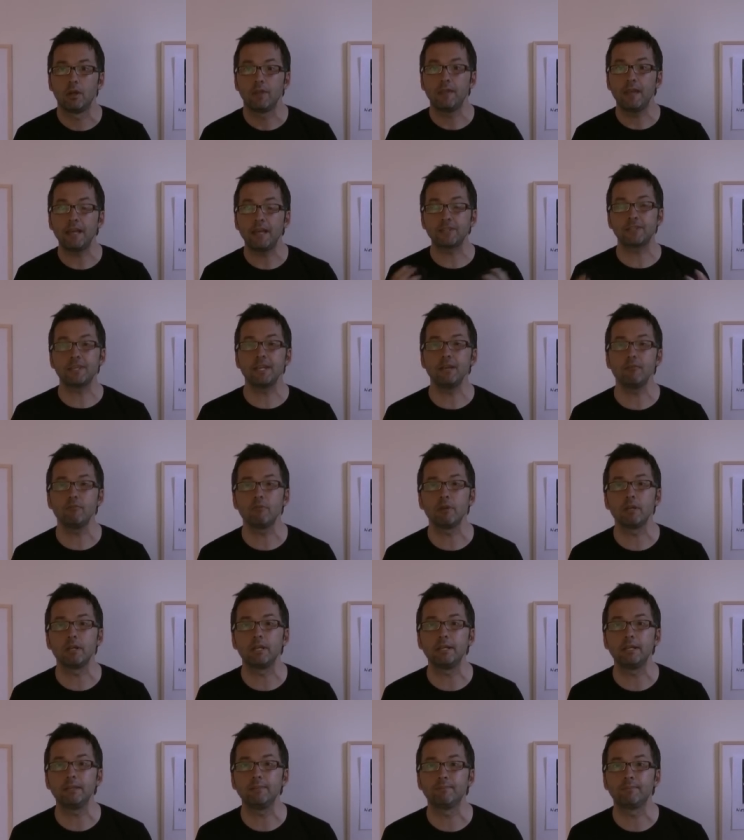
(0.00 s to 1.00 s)
That's it
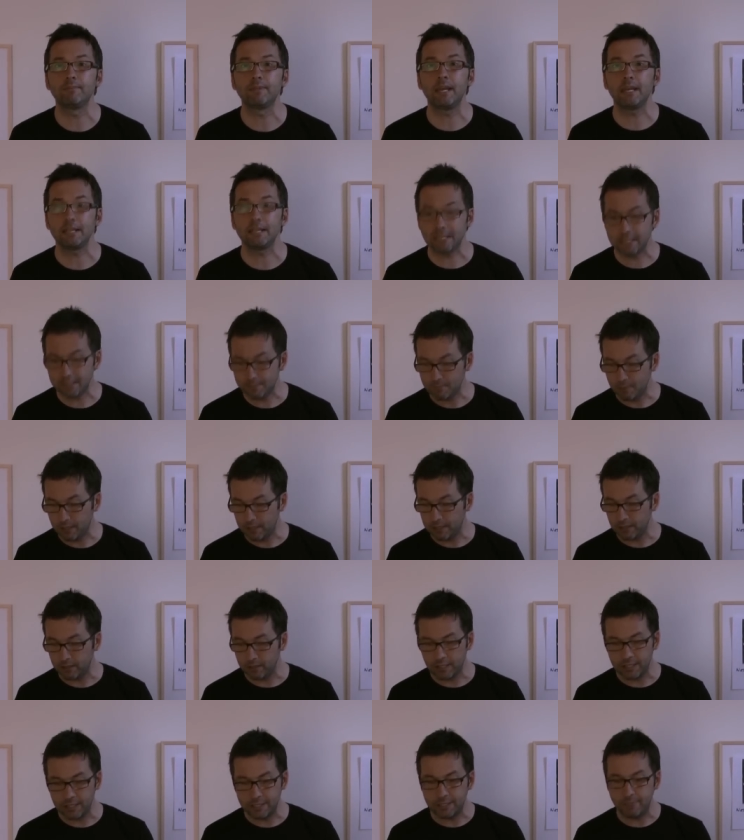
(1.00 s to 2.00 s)
really. That is my
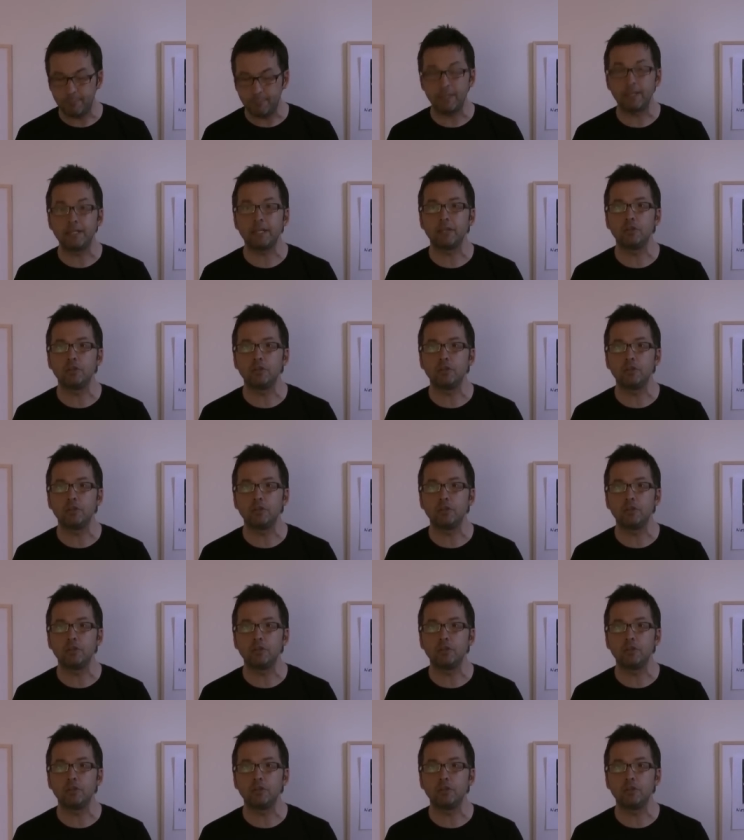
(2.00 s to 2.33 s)
Lady Beer.